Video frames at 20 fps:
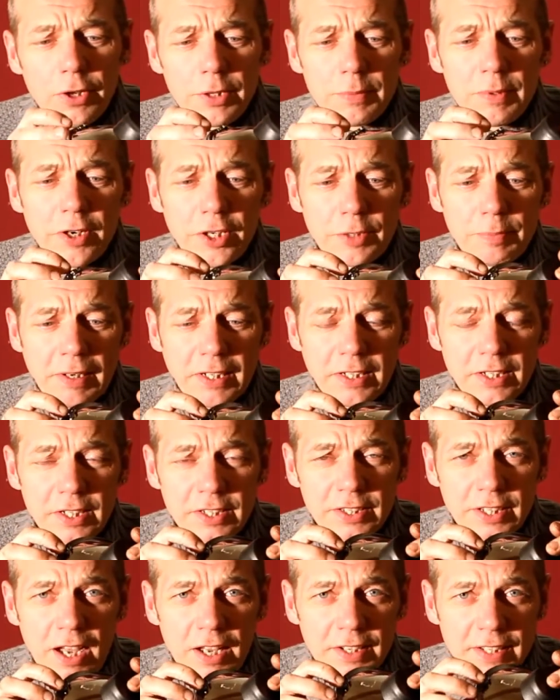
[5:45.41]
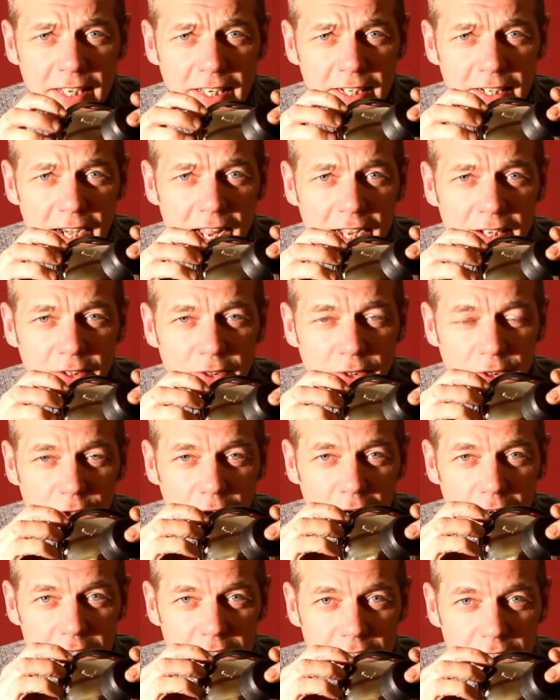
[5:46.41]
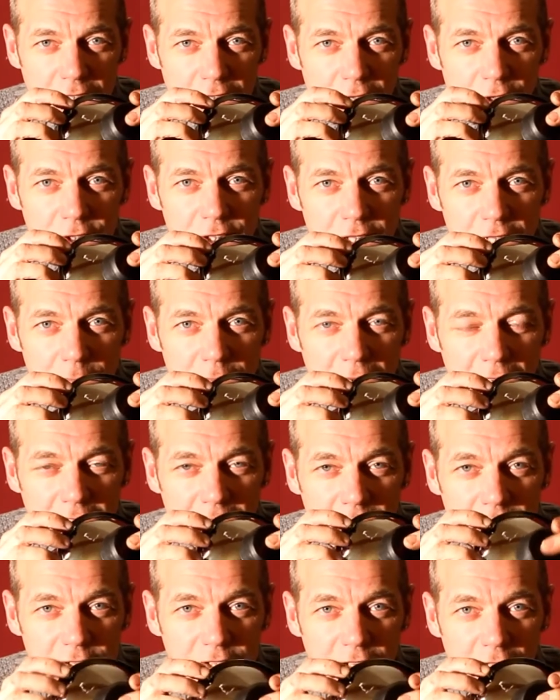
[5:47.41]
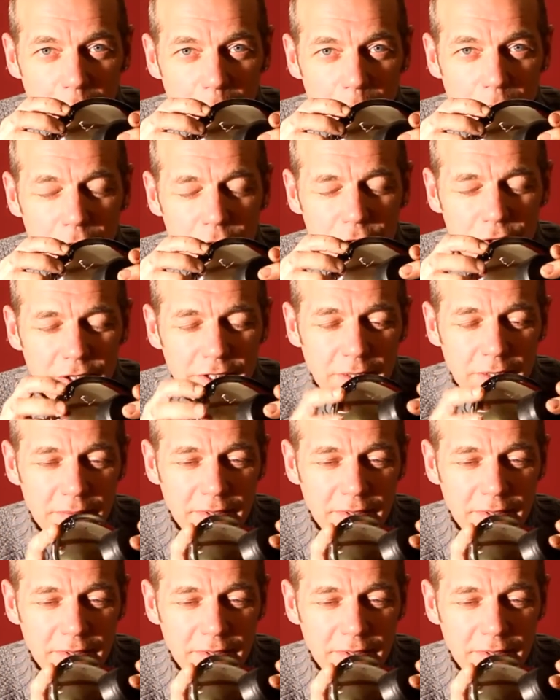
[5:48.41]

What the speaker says: you're expected to start taking an angle grind to the lugs on the back there and start butchering them.